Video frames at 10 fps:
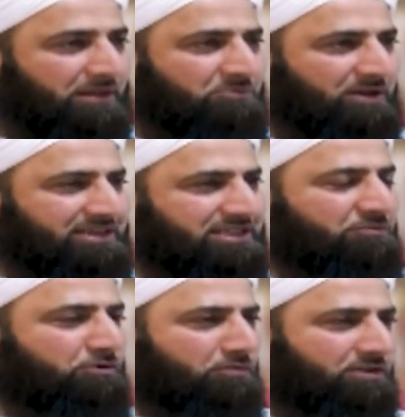And when he's
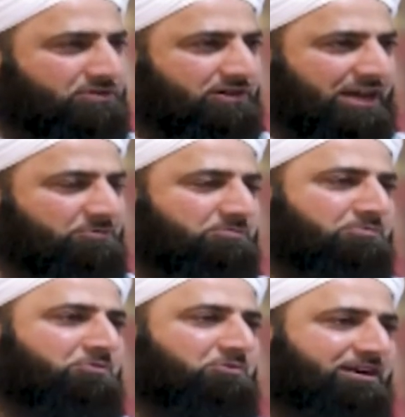involved in crime,
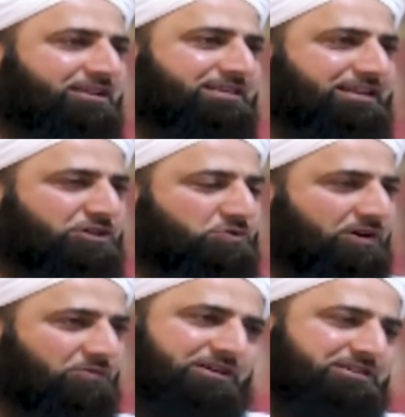where does it lead
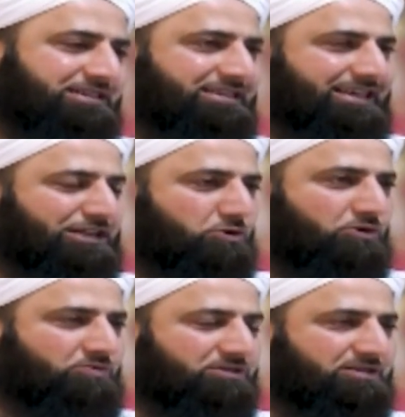to? Eventually, they get
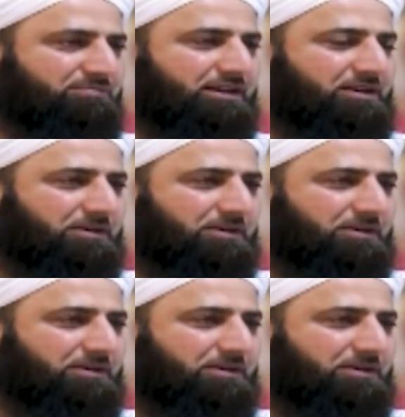caught, Wasim Bhai.